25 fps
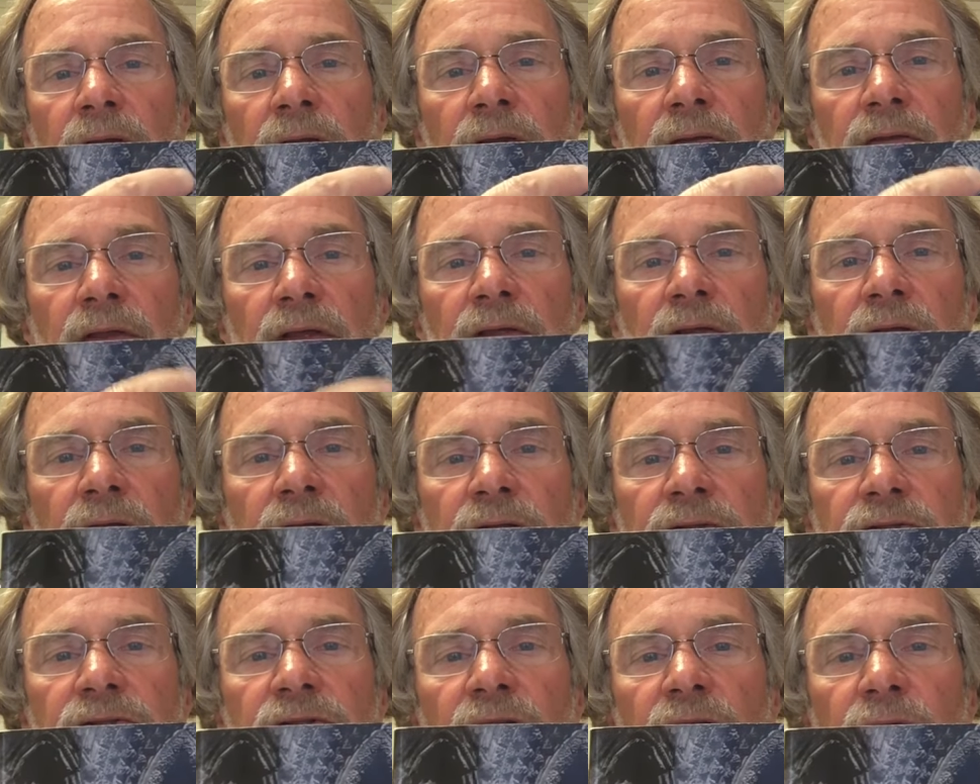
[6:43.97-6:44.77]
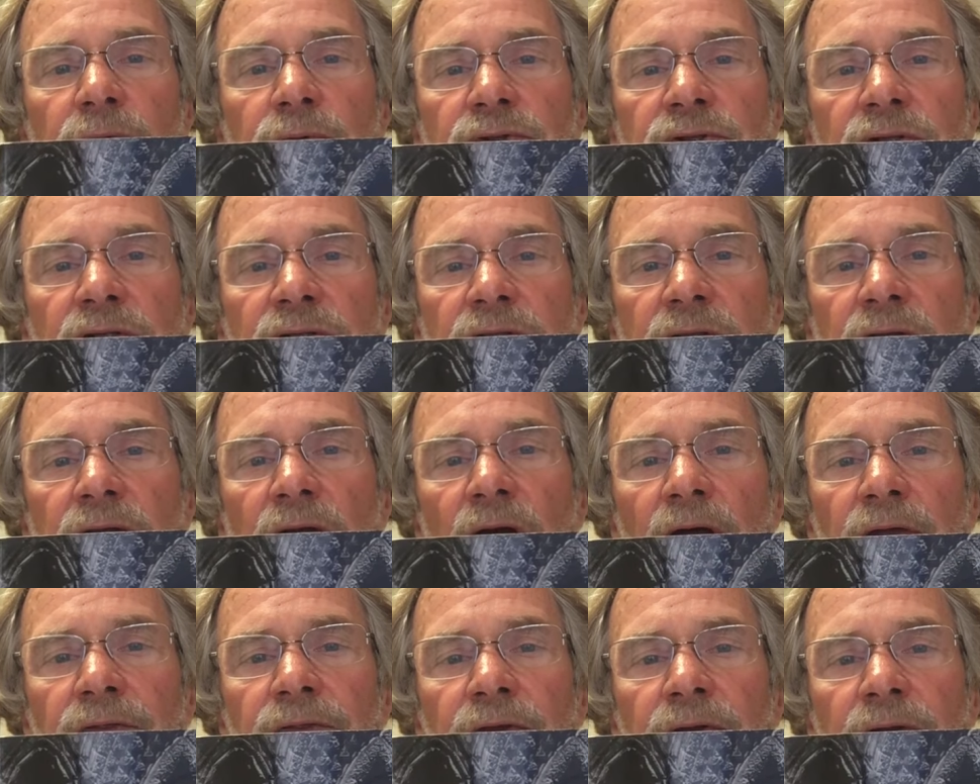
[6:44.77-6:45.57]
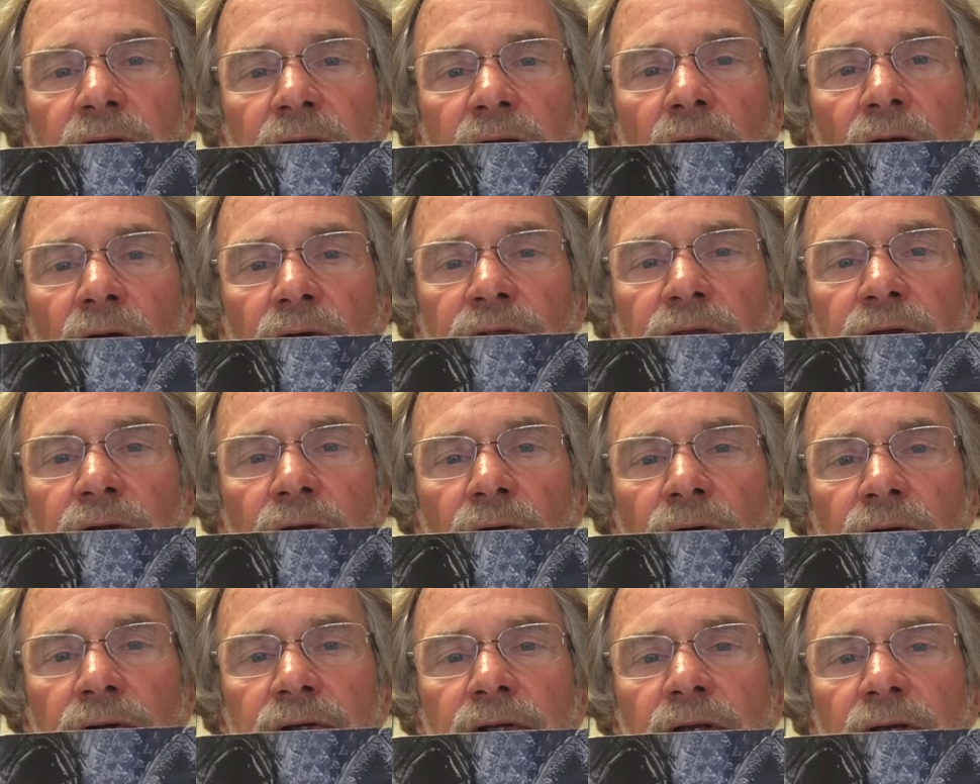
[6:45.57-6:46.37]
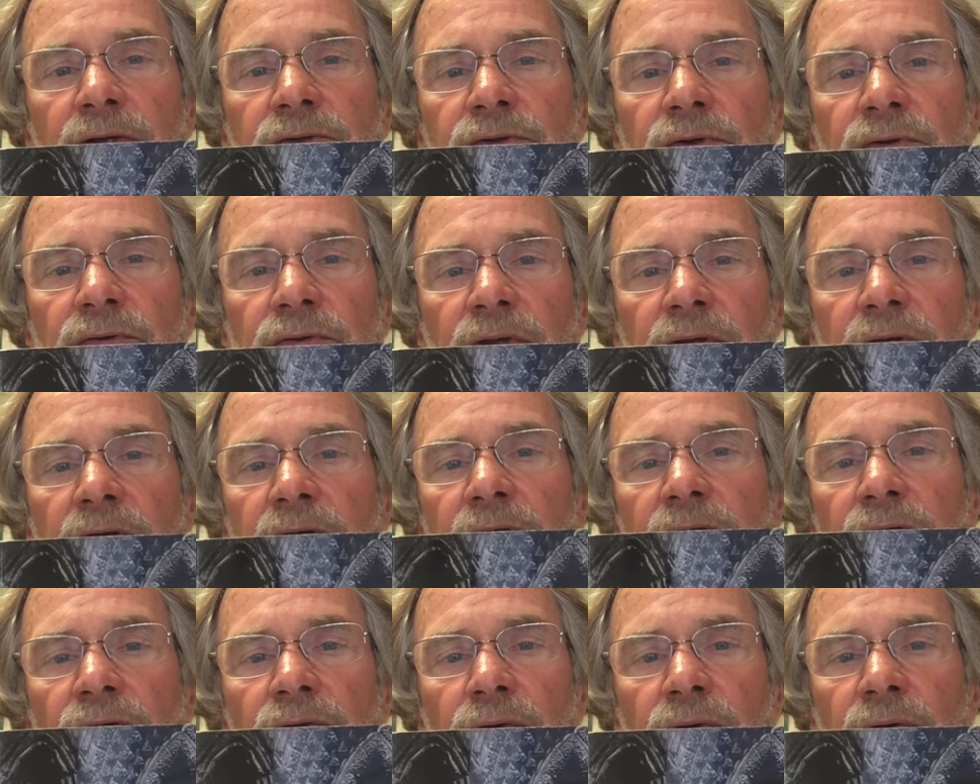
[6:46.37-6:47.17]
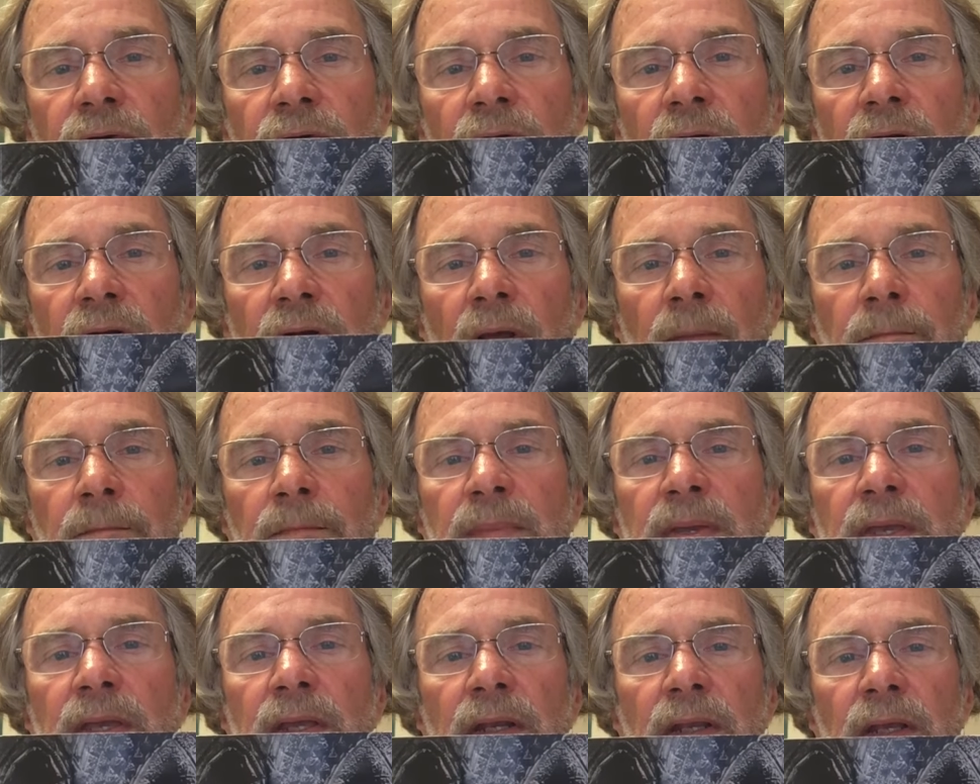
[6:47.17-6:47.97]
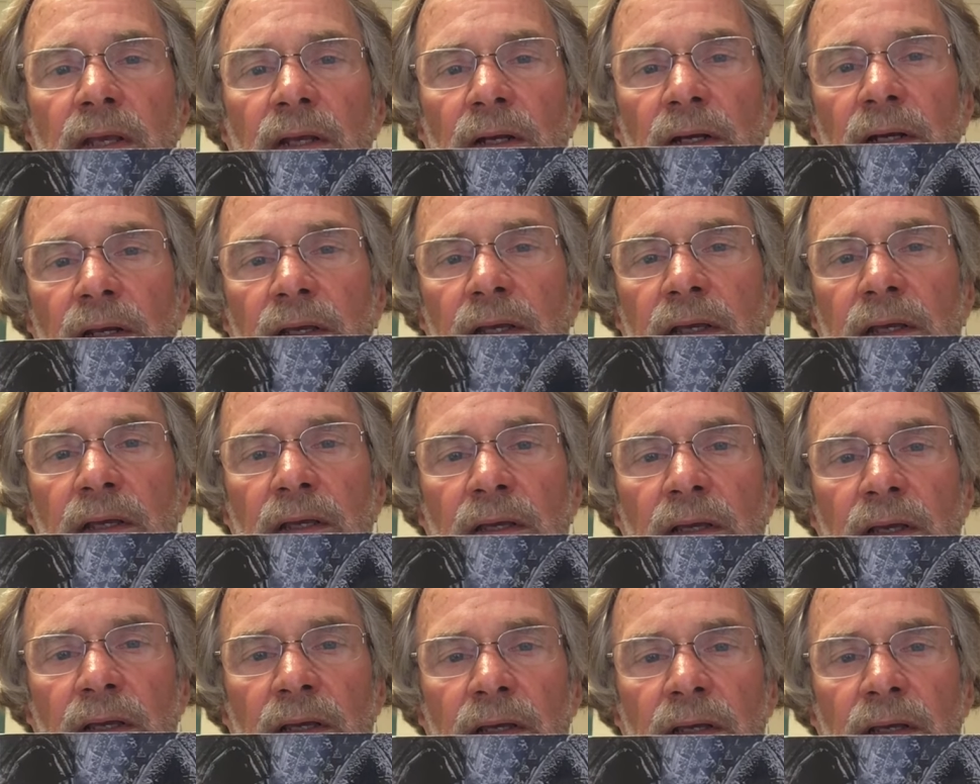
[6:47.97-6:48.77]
The thing that distinguishes the Gothic architecture and that you can immediately